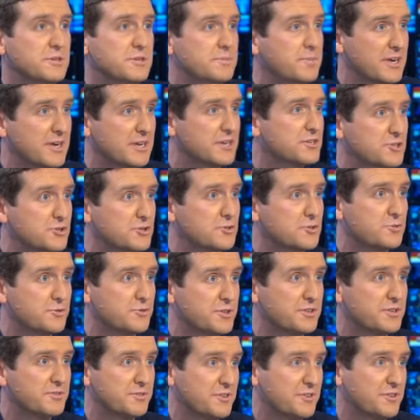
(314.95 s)
to make sure
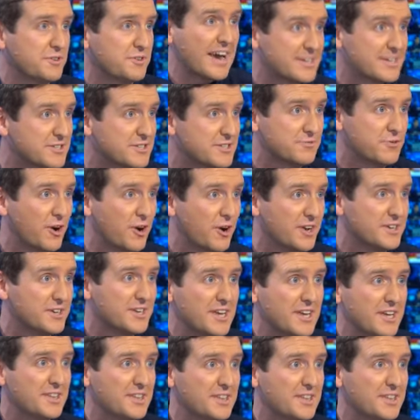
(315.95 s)
that the facts are right.